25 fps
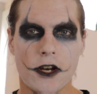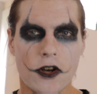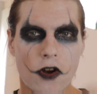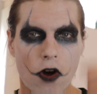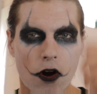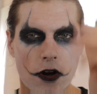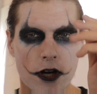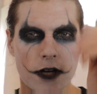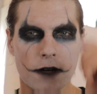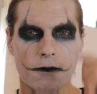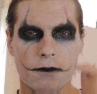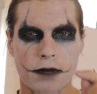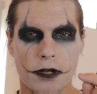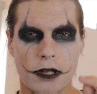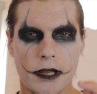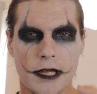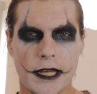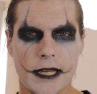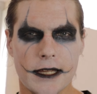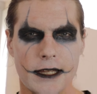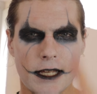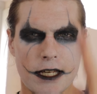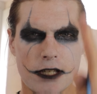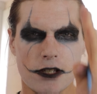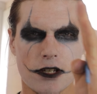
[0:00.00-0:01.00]
not
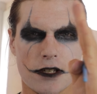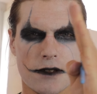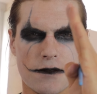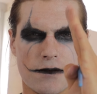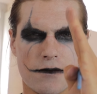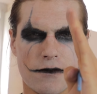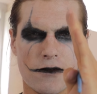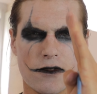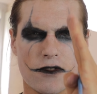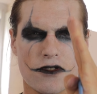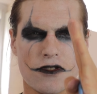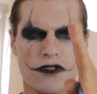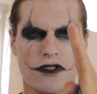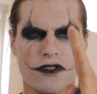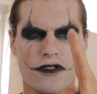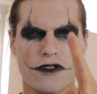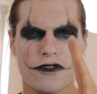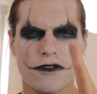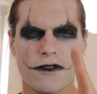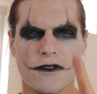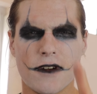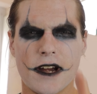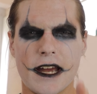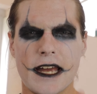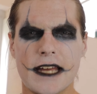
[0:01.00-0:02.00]
completely, just
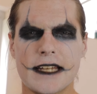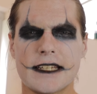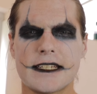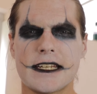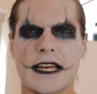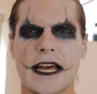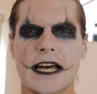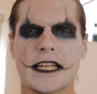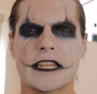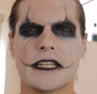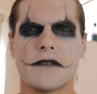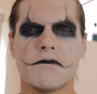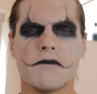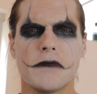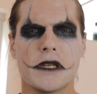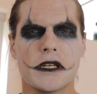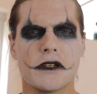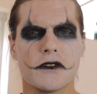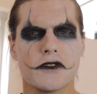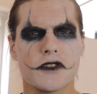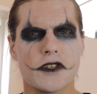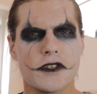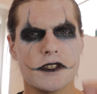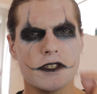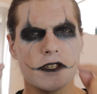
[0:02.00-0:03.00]
straight down the
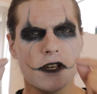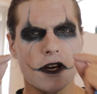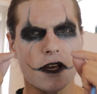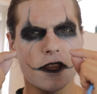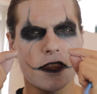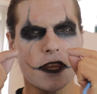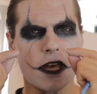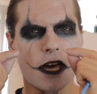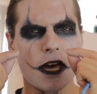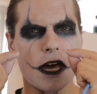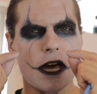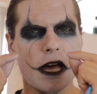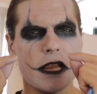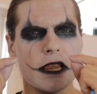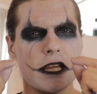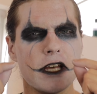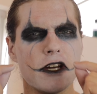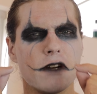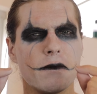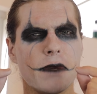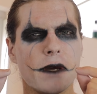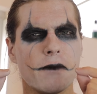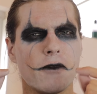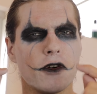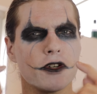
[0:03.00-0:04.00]
middle, just so they're a
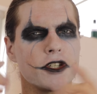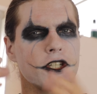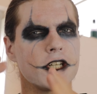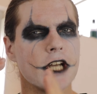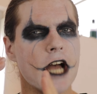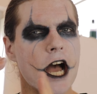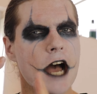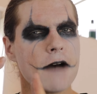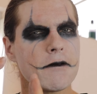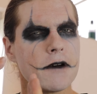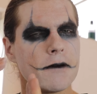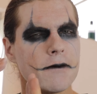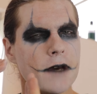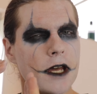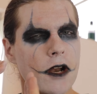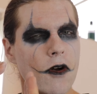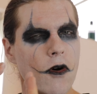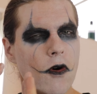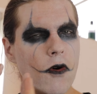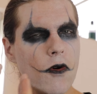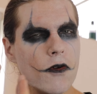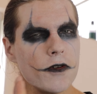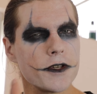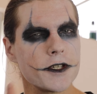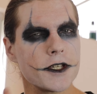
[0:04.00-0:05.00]
little bit more sharper, but
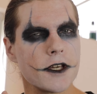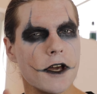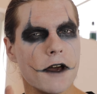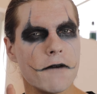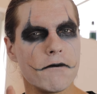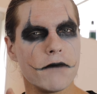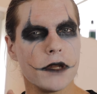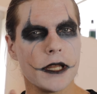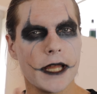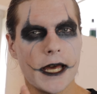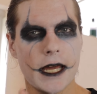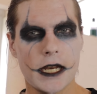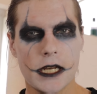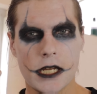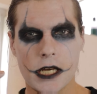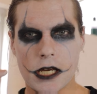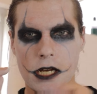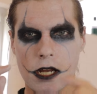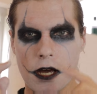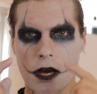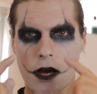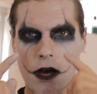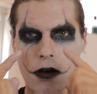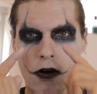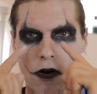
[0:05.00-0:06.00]
also
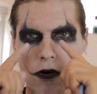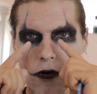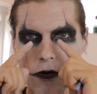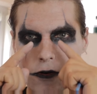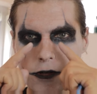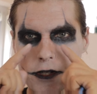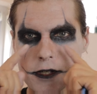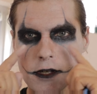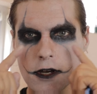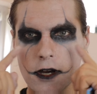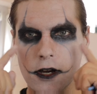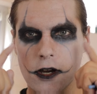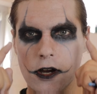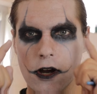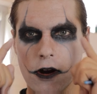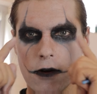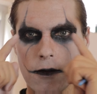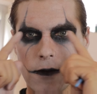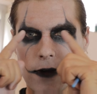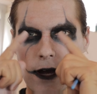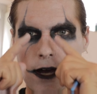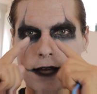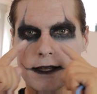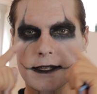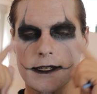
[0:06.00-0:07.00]
blended. Also go
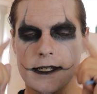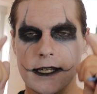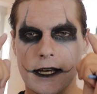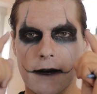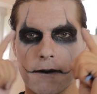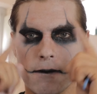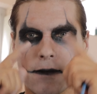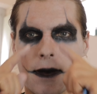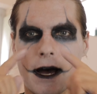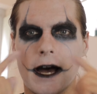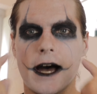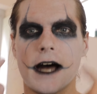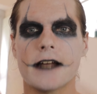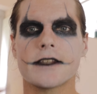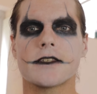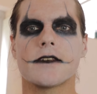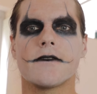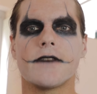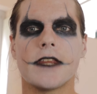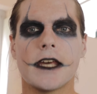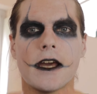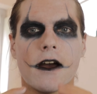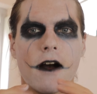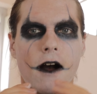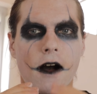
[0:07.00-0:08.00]
around some parts
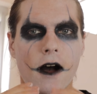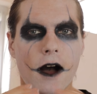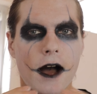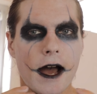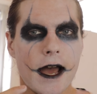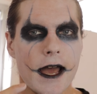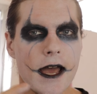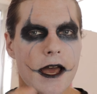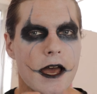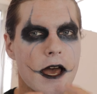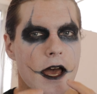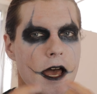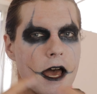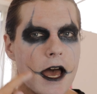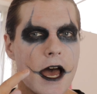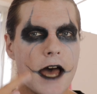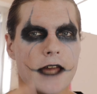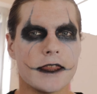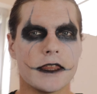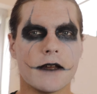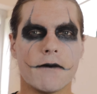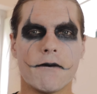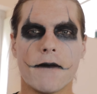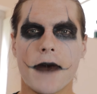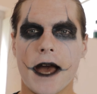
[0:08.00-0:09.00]
of the eye
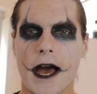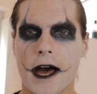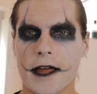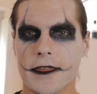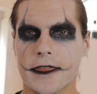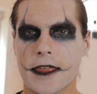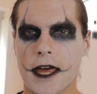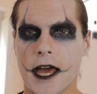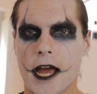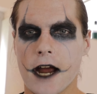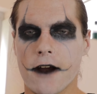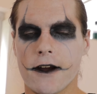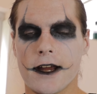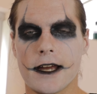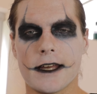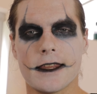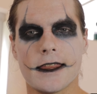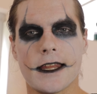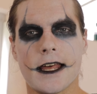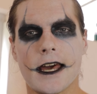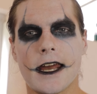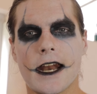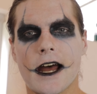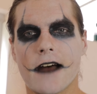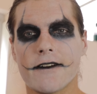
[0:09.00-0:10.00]
and the mouth area.
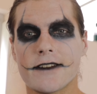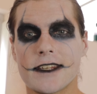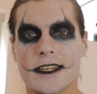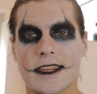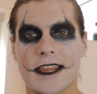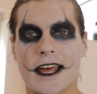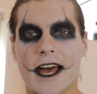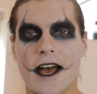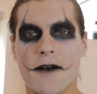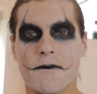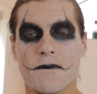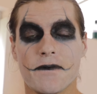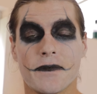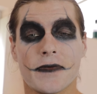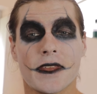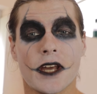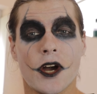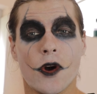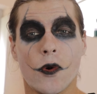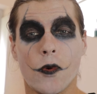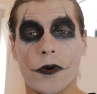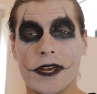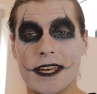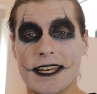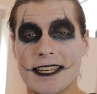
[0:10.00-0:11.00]
And then after that,
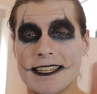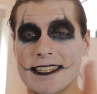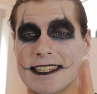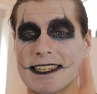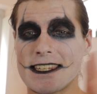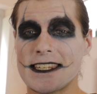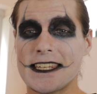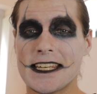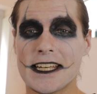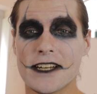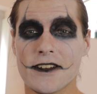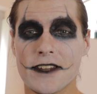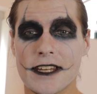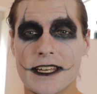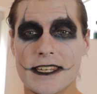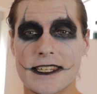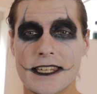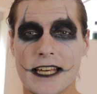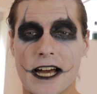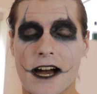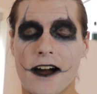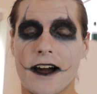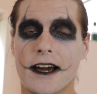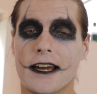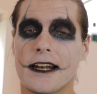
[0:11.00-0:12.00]
we can seal this
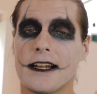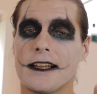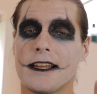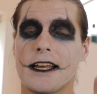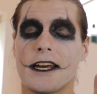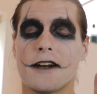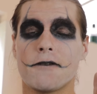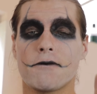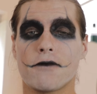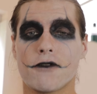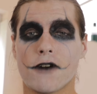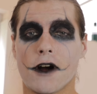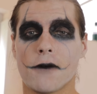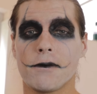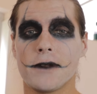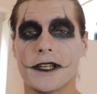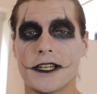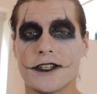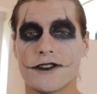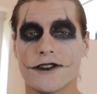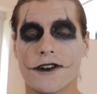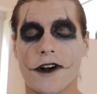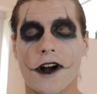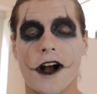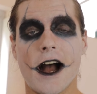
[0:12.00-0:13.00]
up. I'm gonna let it
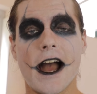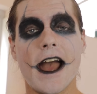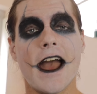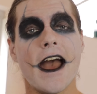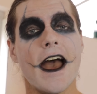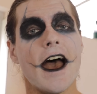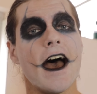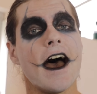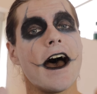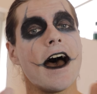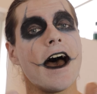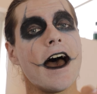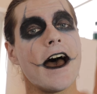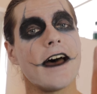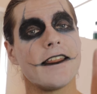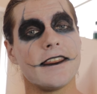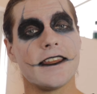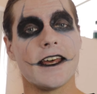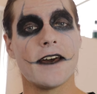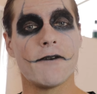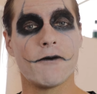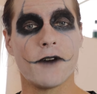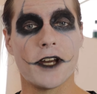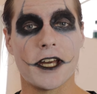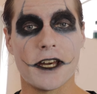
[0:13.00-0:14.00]
properly dry, and
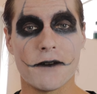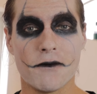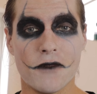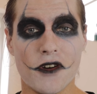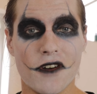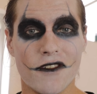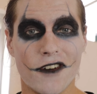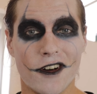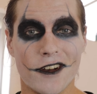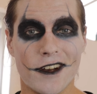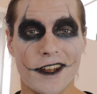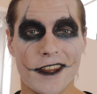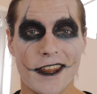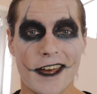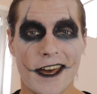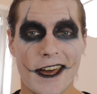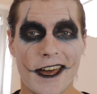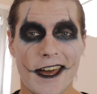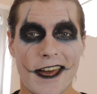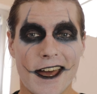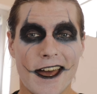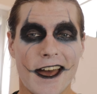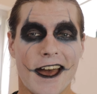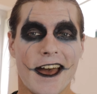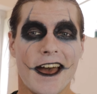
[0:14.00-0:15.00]
then we can move on to the
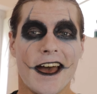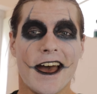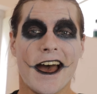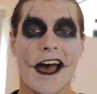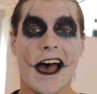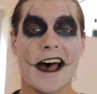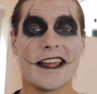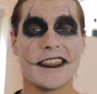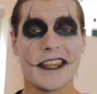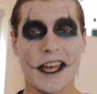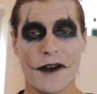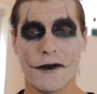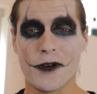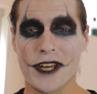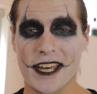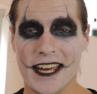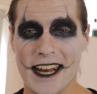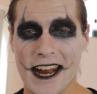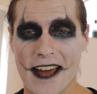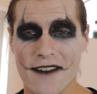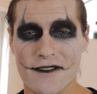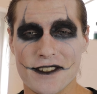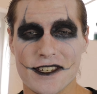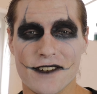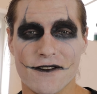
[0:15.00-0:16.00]
hair, and then we can
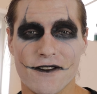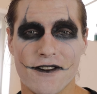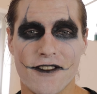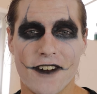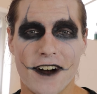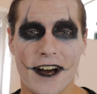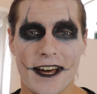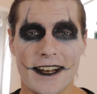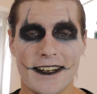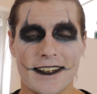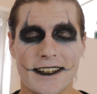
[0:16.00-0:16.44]
have some fun.